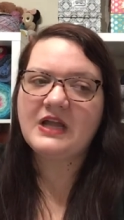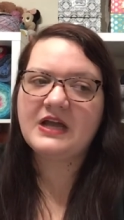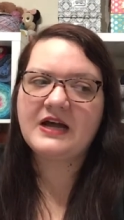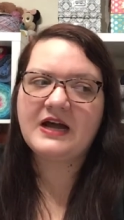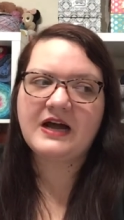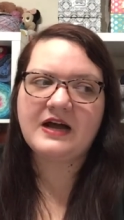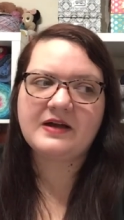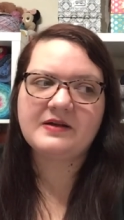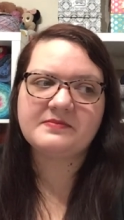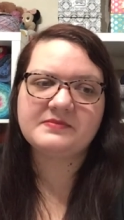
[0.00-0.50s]

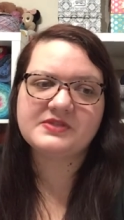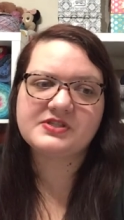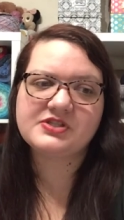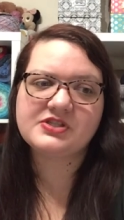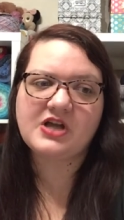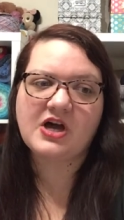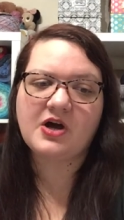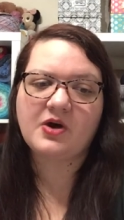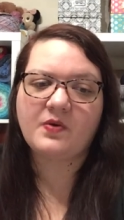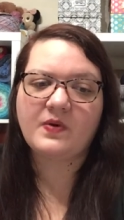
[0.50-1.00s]
Um,
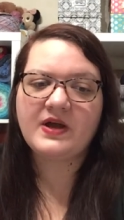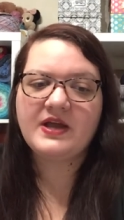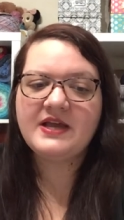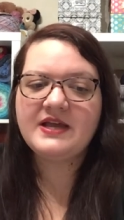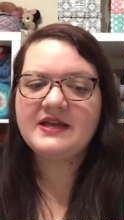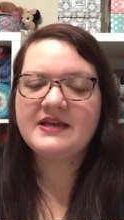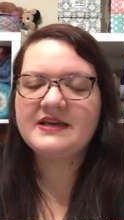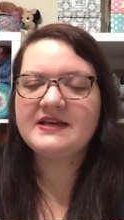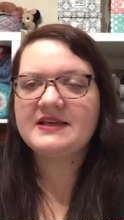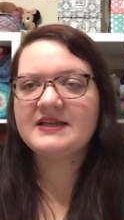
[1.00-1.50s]
so
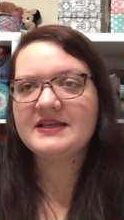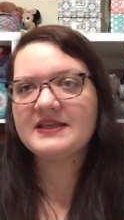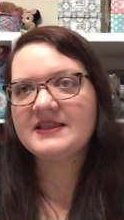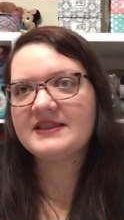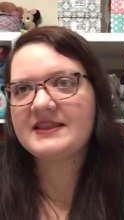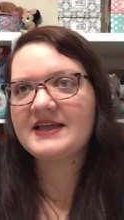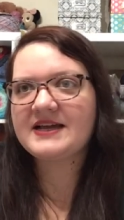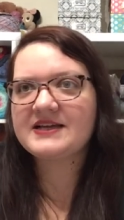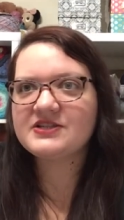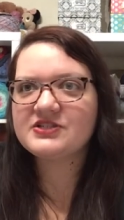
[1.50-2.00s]

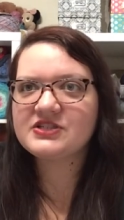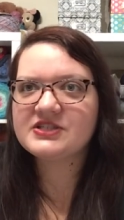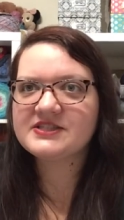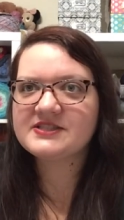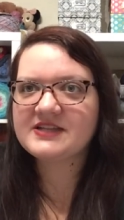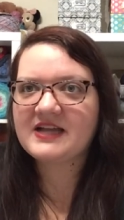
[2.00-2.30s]
that's just